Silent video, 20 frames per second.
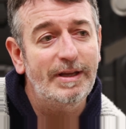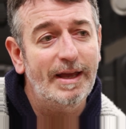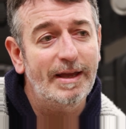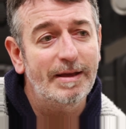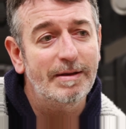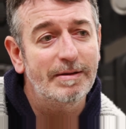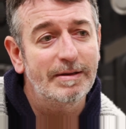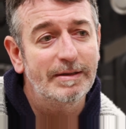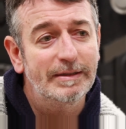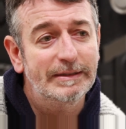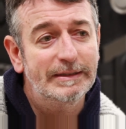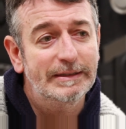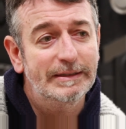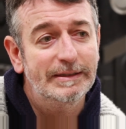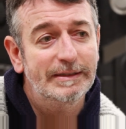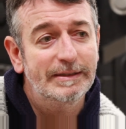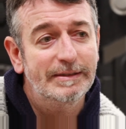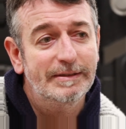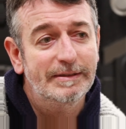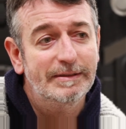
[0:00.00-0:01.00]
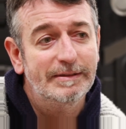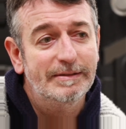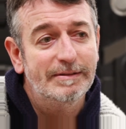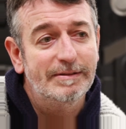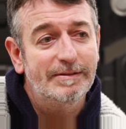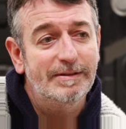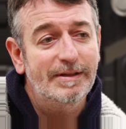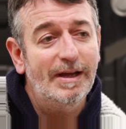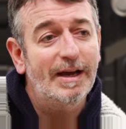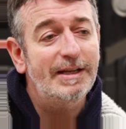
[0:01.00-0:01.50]

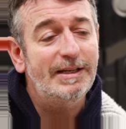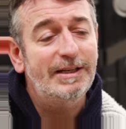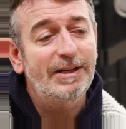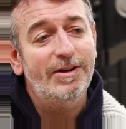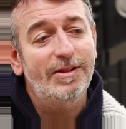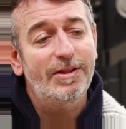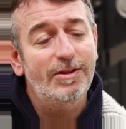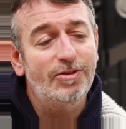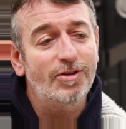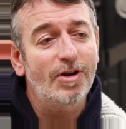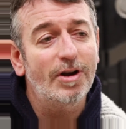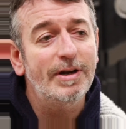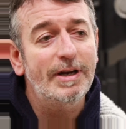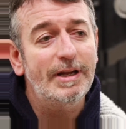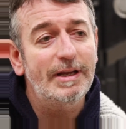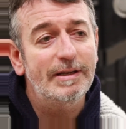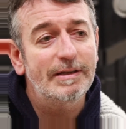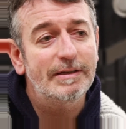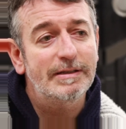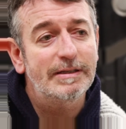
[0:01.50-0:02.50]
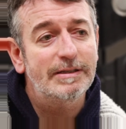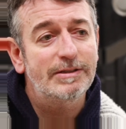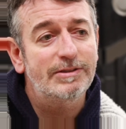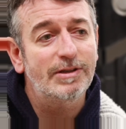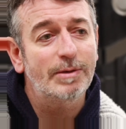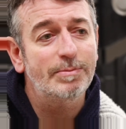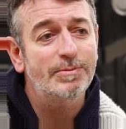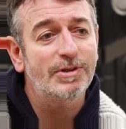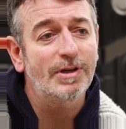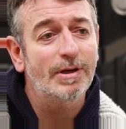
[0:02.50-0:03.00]
the idea of the journey
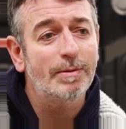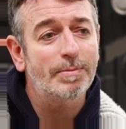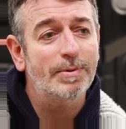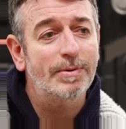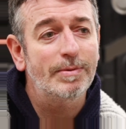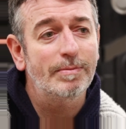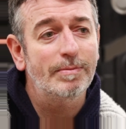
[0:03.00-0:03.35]
sums up